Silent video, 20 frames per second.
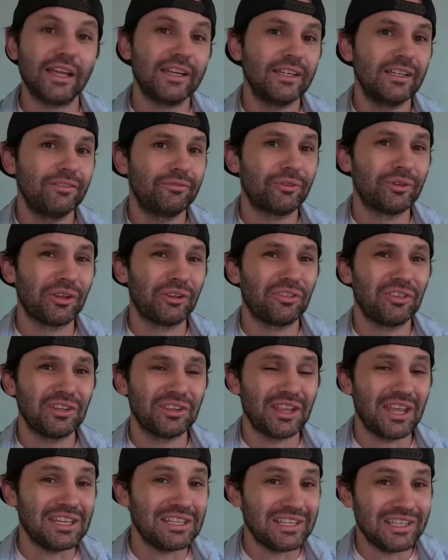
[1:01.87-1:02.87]
I didn't really
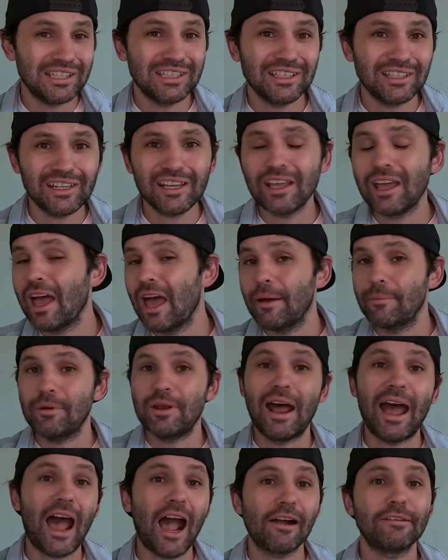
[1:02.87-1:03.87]
think they needed it.
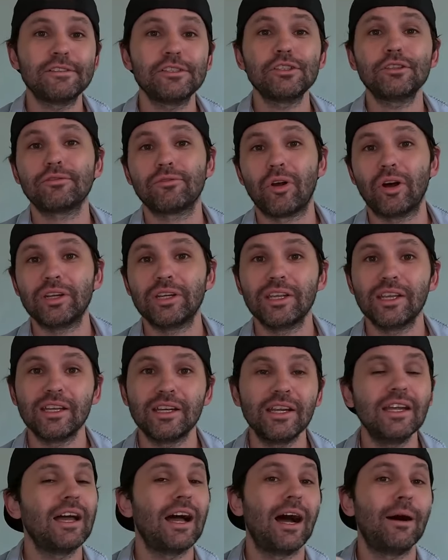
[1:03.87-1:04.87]
But after running
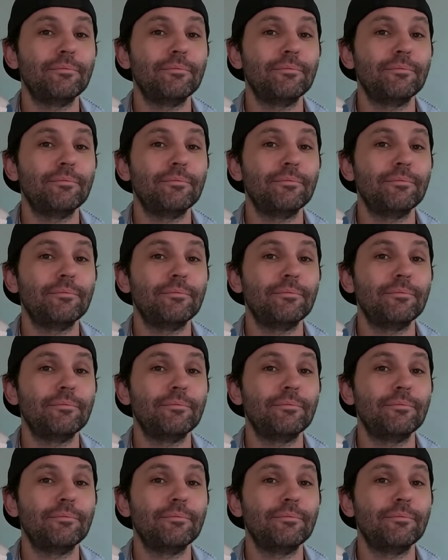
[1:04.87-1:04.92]
in it,